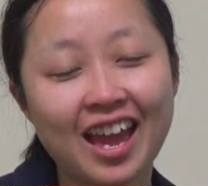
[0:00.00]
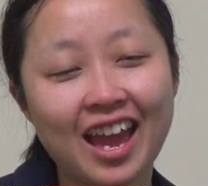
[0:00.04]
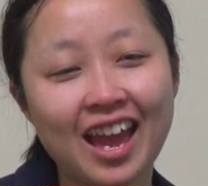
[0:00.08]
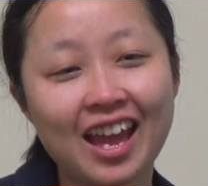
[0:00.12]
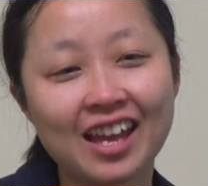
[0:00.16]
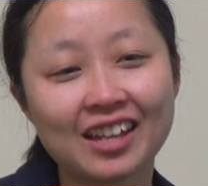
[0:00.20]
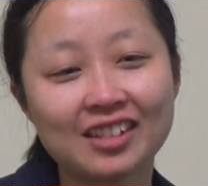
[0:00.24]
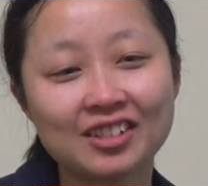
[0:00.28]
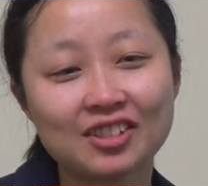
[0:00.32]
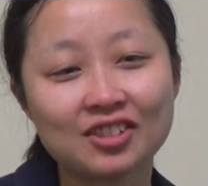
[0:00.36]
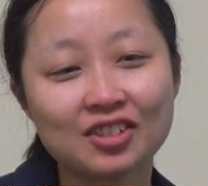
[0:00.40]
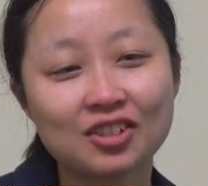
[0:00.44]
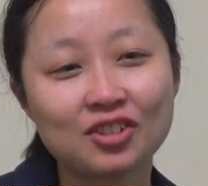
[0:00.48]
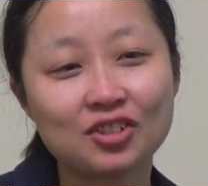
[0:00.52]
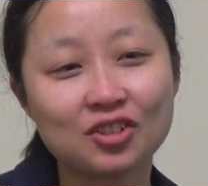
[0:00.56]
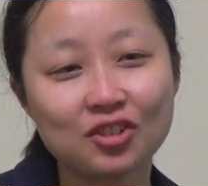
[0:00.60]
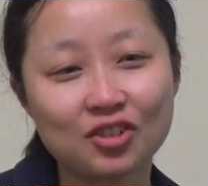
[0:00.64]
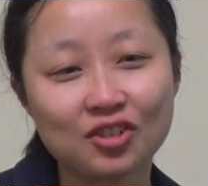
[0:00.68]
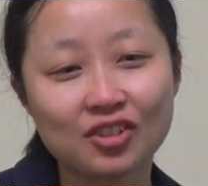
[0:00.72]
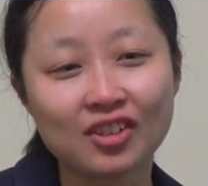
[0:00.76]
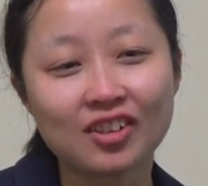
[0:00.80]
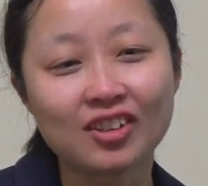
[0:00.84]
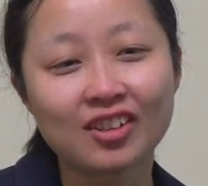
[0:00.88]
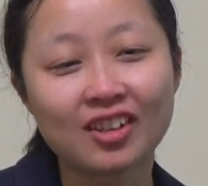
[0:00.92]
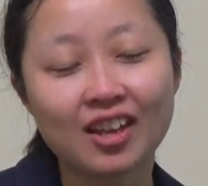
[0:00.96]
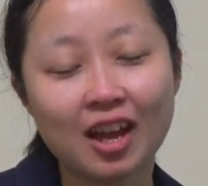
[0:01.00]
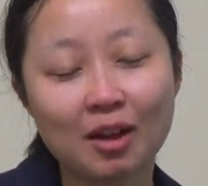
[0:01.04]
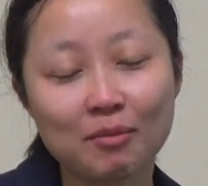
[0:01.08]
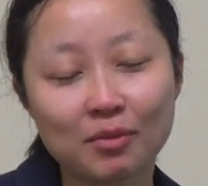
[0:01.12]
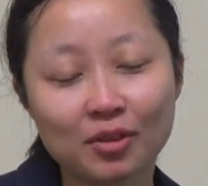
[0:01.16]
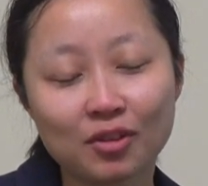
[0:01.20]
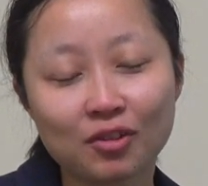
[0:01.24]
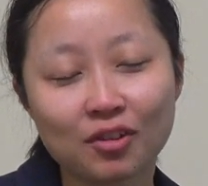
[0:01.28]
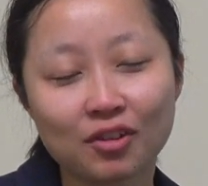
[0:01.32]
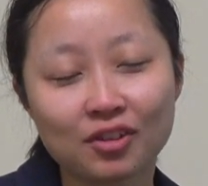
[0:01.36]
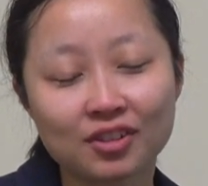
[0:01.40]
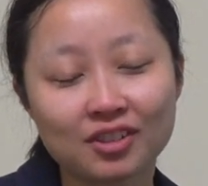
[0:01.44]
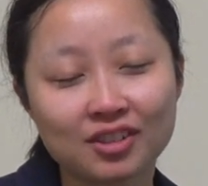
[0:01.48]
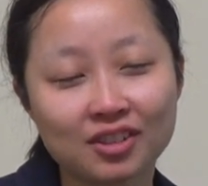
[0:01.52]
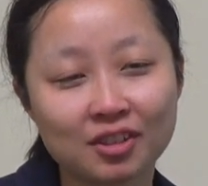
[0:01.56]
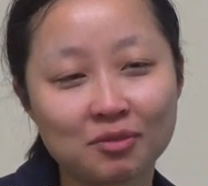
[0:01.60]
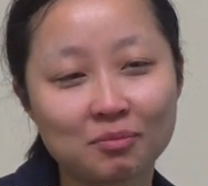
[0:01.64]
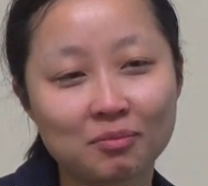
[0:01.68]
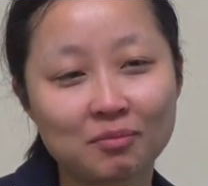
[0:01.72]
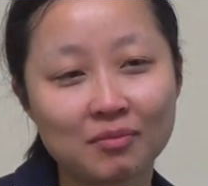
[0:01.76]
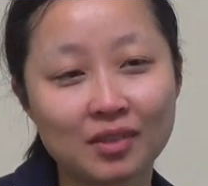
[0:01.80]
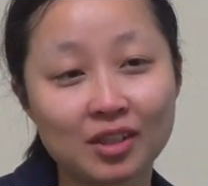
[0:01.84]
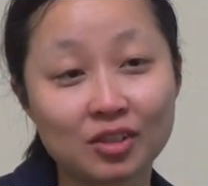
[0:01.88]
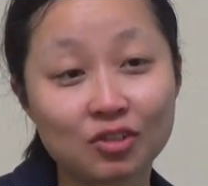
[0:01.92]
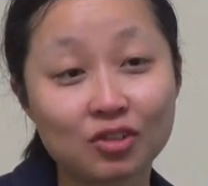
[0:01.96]
and you do come across
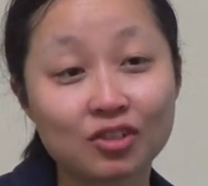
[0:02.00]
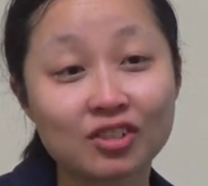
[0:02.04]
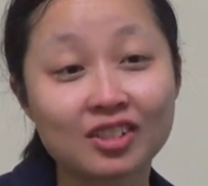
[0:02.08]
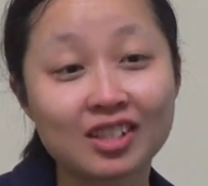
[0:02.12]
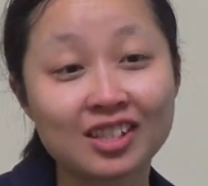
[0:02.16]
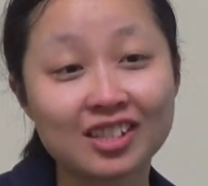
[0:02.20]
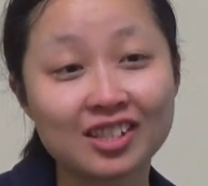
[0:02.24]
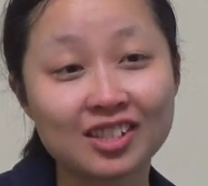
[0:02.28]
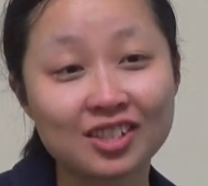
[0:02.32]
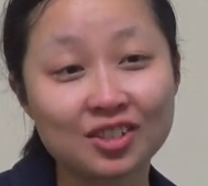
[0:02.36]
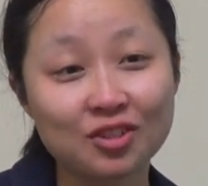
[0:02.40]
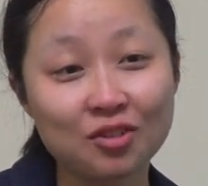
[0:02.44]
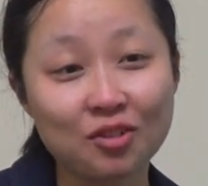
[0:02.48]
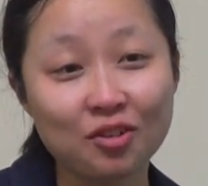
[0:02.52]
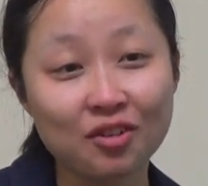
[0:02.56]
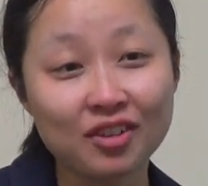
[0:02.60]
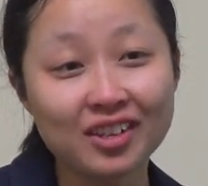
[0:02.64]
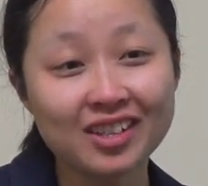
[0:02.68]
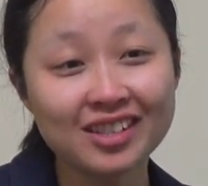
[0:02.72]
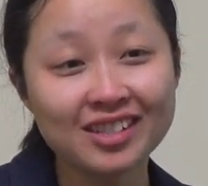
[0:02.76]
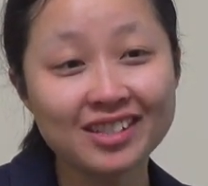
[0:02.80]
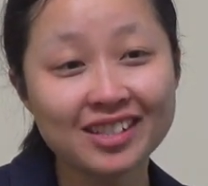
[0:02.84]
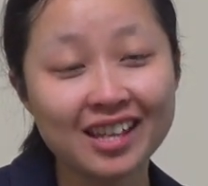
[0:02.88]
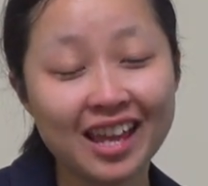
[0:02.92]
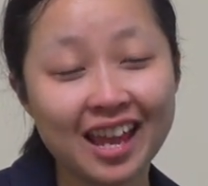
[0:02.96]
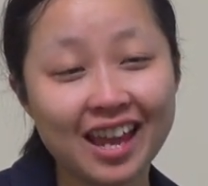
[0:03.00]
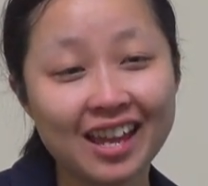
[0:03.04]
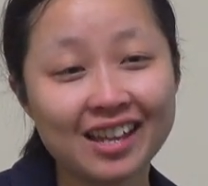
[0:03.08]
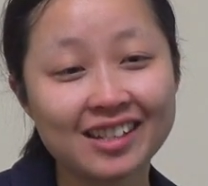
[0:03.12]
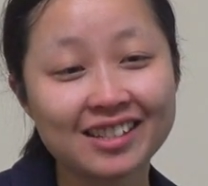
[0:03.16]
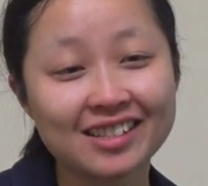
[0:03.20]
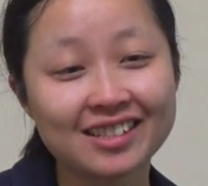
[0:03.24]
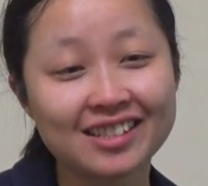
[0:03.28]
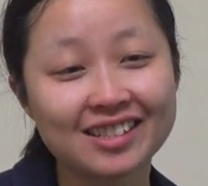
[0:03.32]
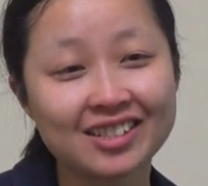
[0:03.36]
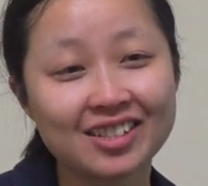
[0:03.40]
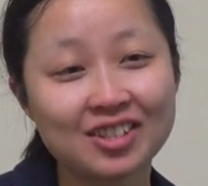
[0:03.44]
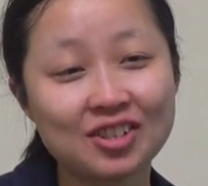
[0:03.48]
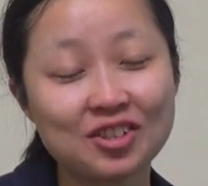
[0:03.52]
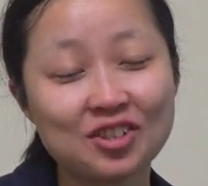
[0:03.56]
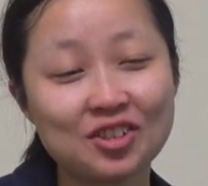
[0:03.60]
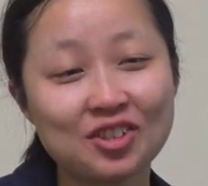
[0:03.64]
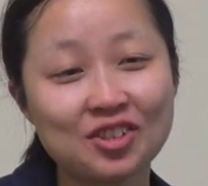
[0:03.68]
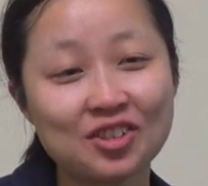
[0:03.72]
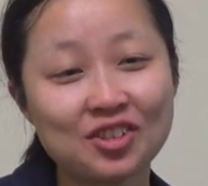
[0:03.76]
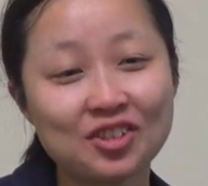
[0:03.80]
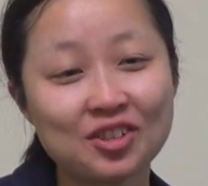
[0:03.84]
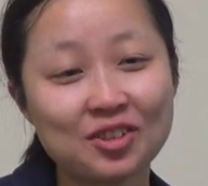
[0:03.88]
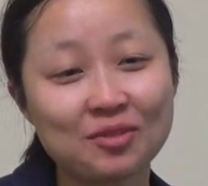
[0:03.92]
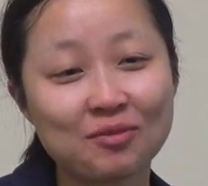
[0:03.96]
some interesting stories, and
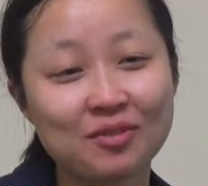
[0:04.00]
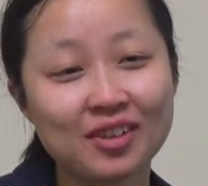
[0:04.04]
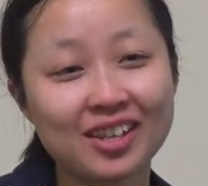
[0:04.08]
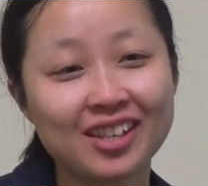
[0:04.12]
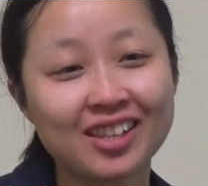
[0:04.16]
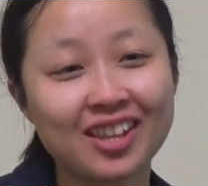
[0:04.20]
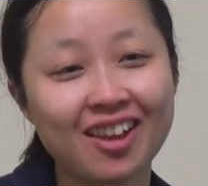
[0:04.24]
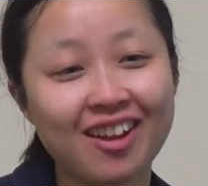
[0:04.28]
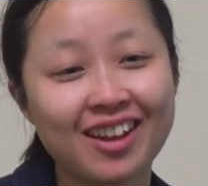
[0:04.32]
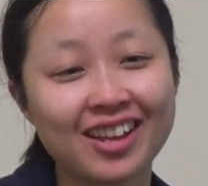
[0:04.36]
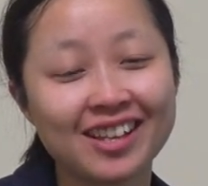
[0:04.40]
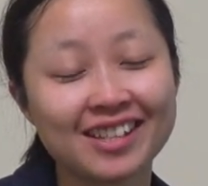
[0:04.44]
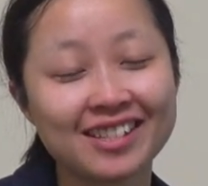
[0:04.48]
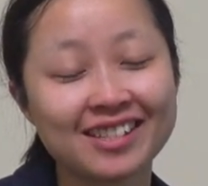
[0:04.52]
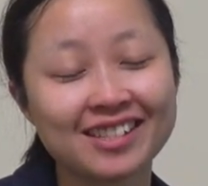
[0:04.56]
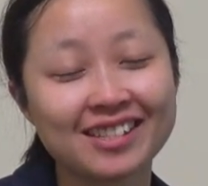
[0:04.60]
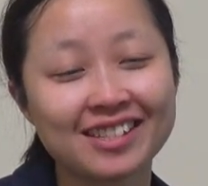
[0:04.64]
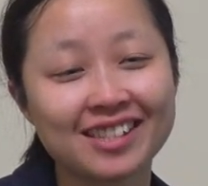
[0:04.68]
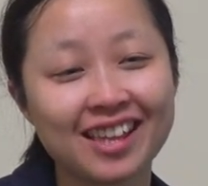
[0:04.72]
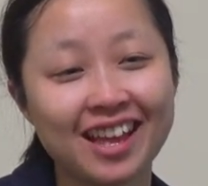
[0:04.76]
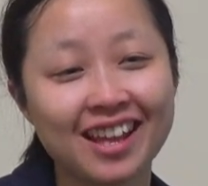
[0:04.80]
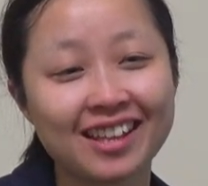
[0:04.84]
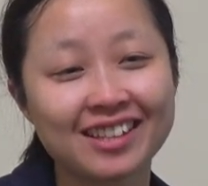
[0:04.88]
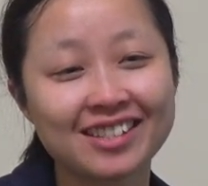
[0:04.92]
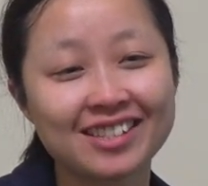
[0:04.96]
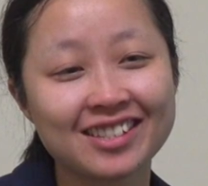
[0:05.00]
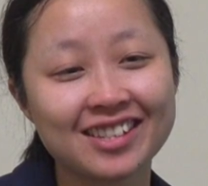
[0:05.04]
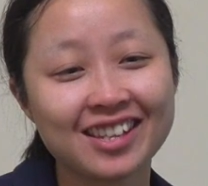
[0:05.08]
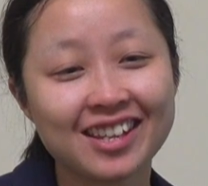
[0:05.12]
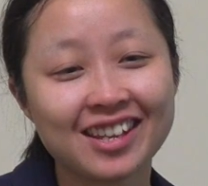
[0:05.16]
you realise that